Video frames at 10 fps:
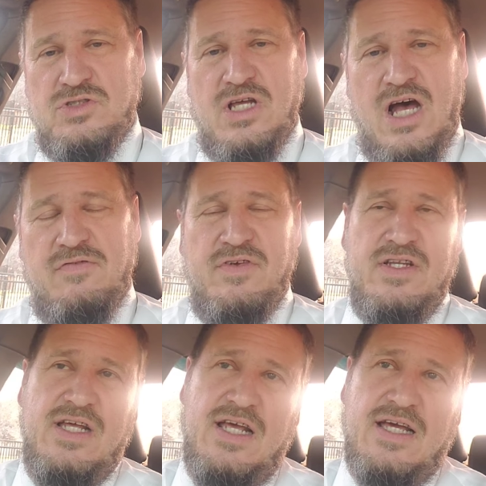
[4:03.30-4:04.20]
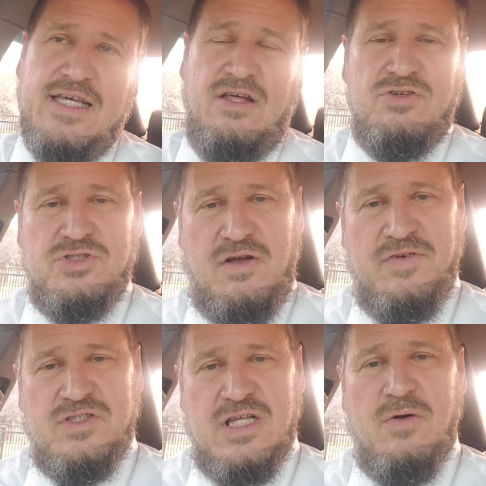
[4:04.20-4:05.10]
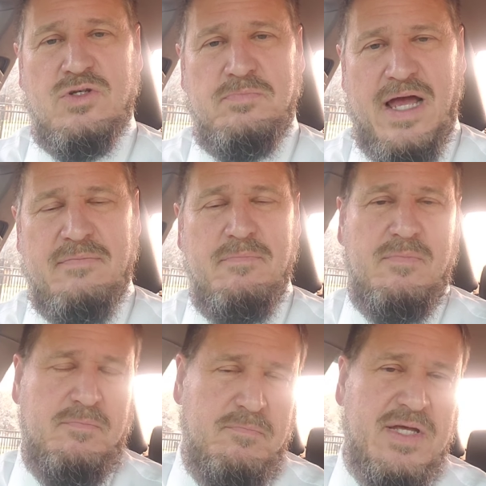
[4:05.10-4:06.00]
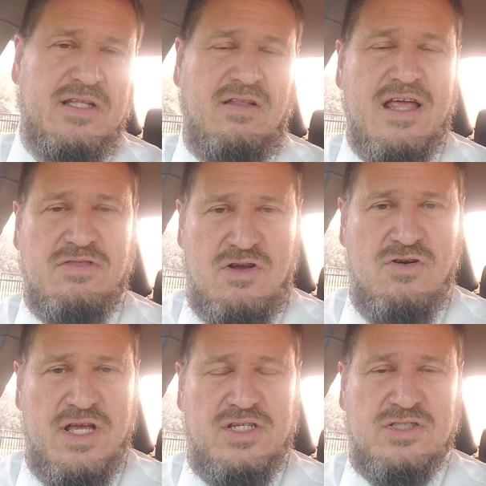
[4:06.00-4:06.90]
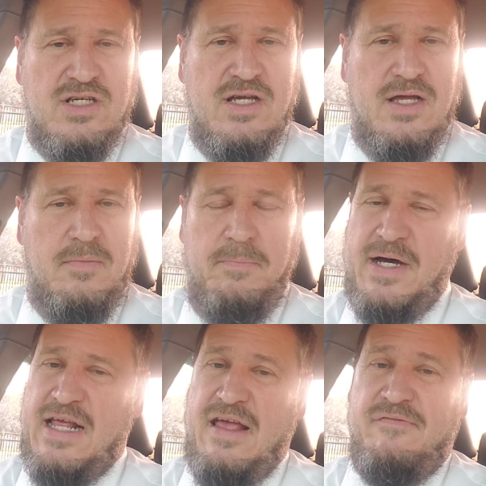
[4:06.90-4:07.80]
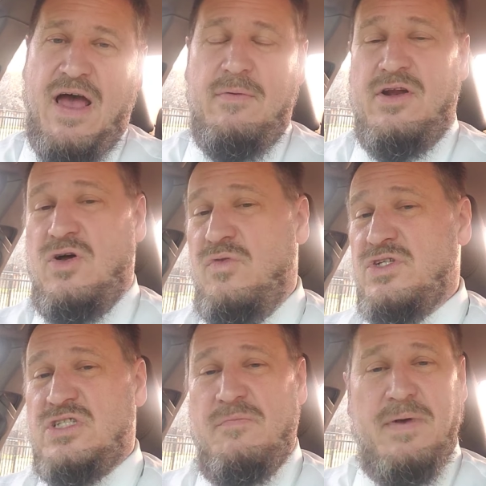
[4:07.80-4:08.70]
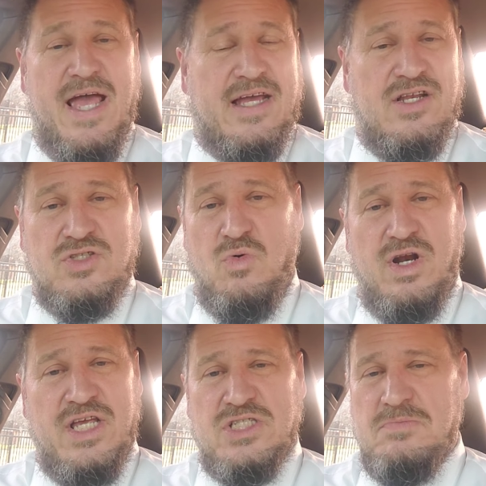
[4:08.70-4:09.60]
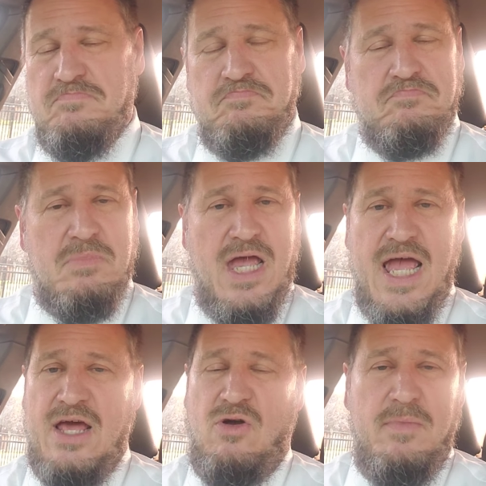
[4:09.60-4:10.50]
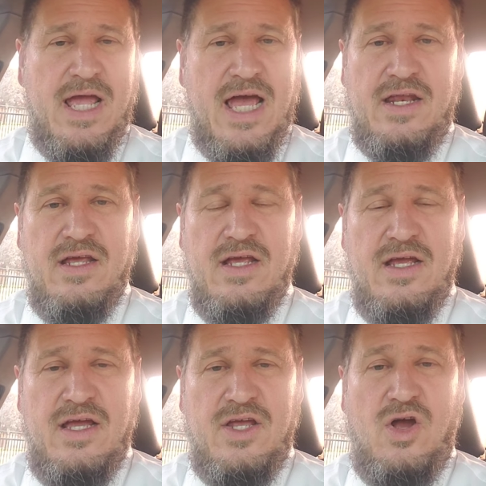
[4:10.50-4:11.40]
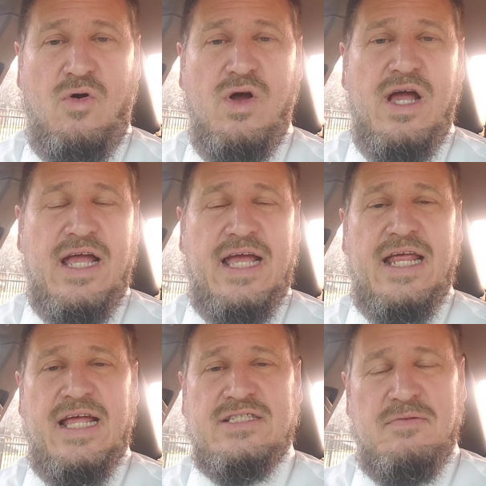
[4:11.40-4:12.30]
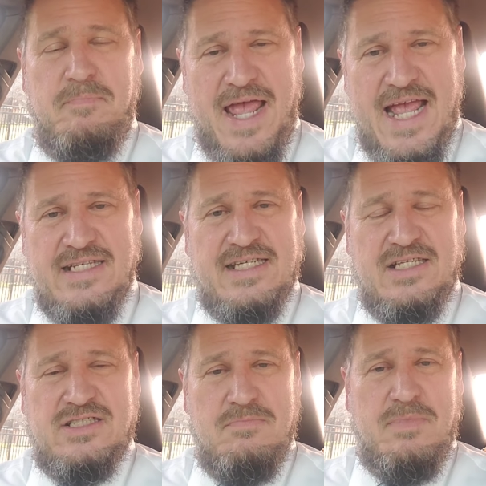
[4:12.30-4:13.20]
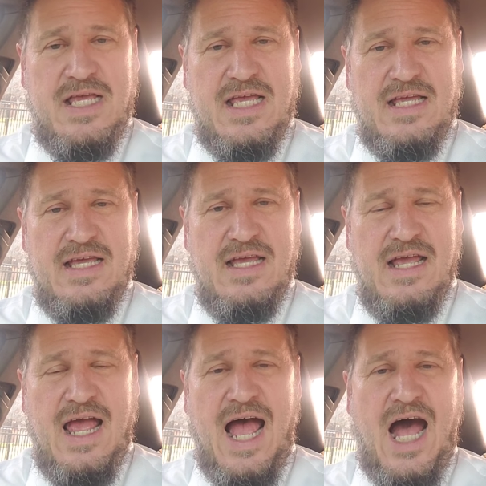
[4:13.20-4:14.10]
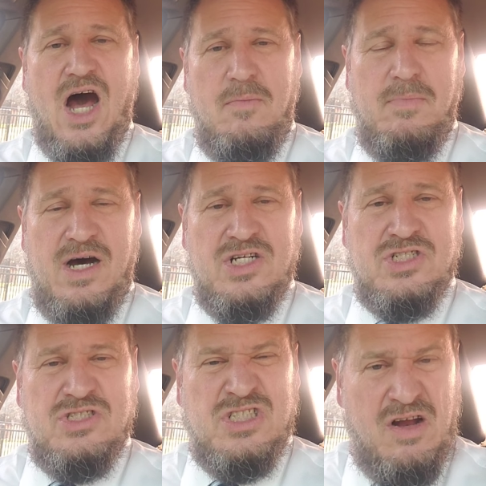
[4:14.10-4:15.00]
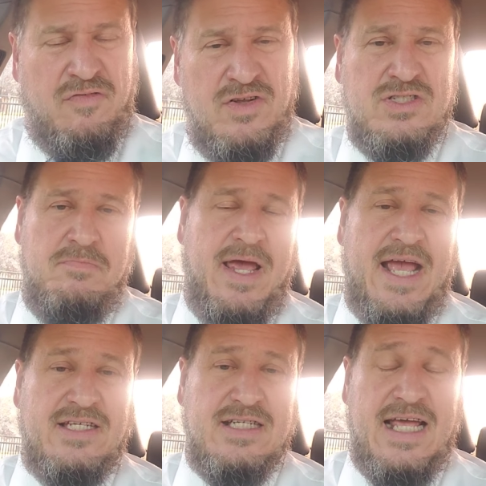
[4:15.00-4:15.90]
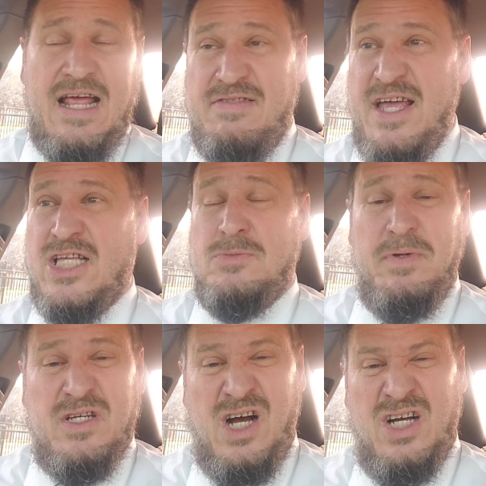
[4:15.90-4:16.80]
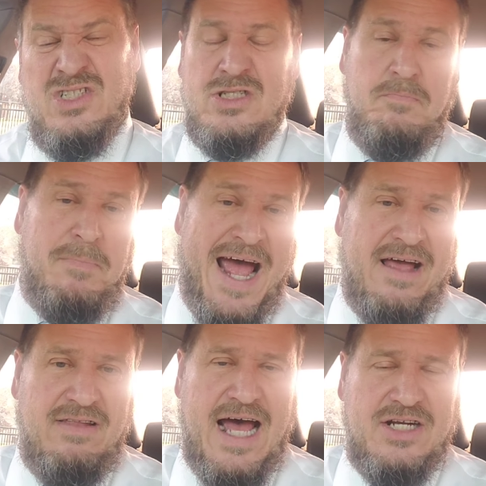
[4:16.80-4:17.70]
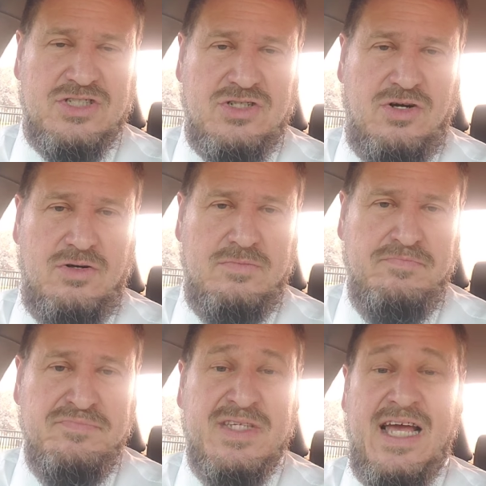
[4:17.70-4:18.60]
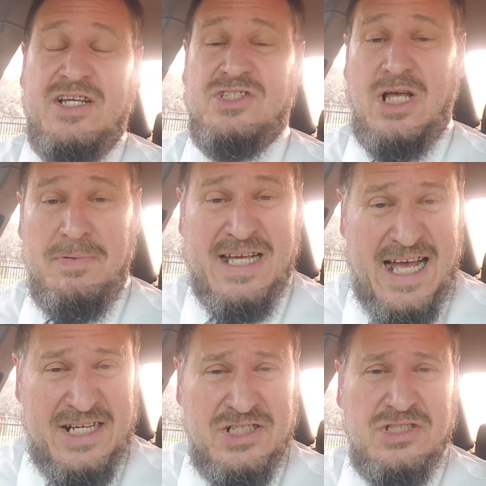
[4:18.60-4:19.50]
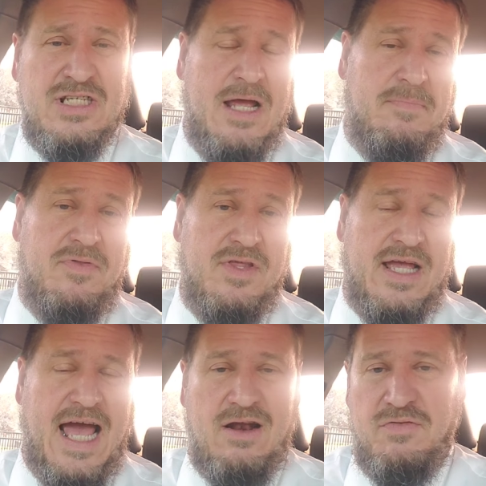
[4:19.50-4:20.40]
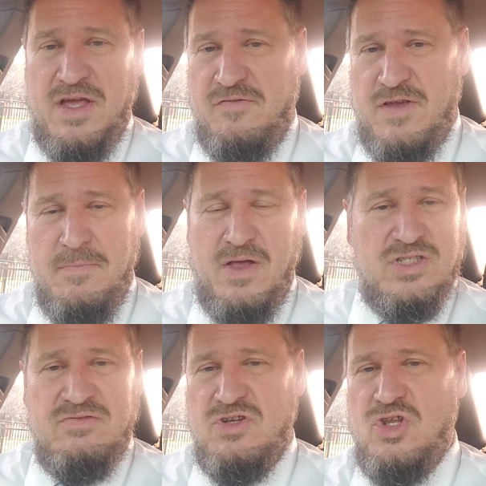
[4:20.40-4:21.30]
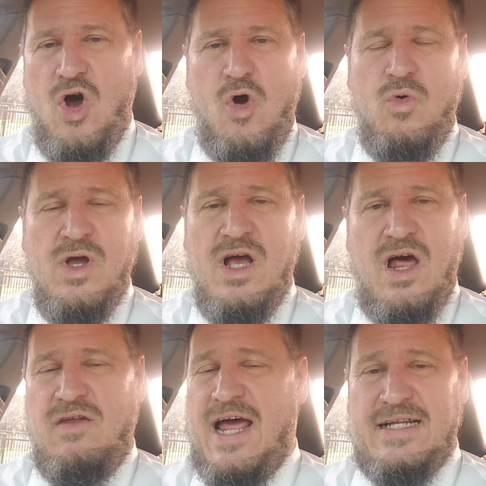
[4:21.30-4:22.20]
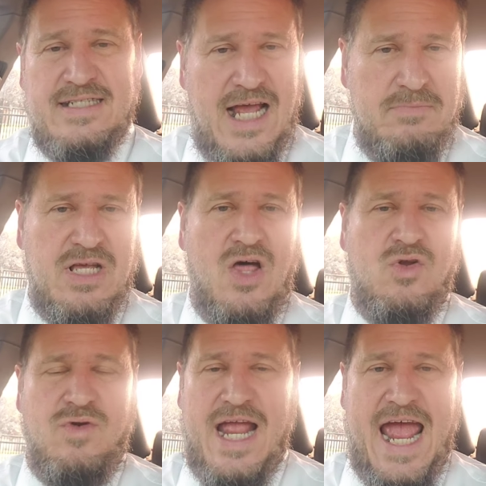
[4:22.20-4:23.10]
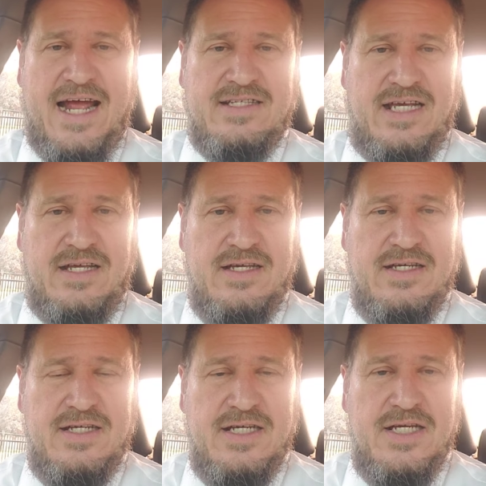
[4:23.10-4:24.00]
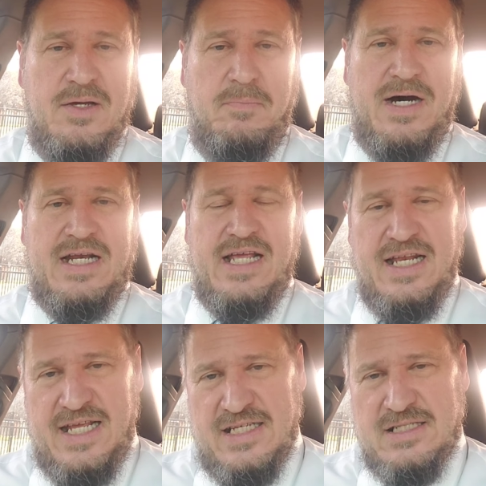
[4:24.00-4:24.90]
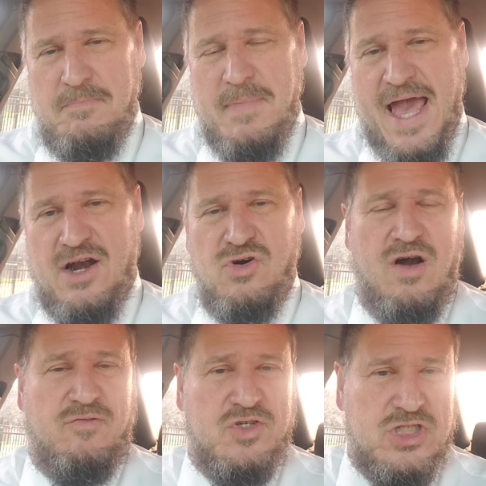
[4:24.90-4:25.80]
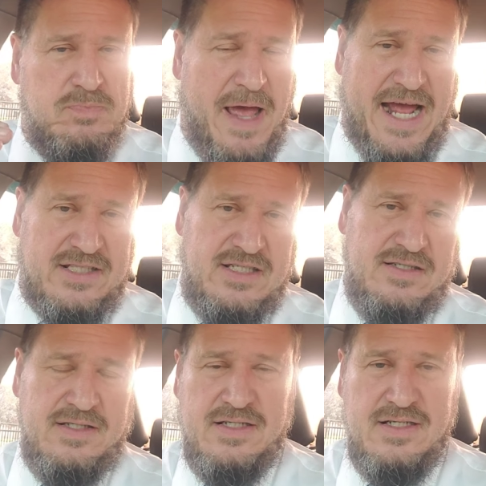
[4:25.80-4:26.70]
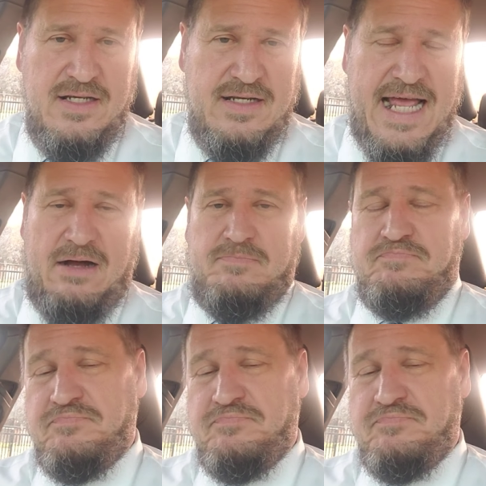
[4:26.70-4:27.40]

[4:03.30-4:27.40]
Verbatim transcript: stuff and Keller stuff until I was my mid to late thirties. But if I would have known this stuff back in the twenties, man, oh man. You know, it, it's amazing to me how much difference it makes. And I think it's because it's a biological and a subconscious type of thing. I don't think females even know a lot of times how they're reacting. But it is a matter of respect. Now,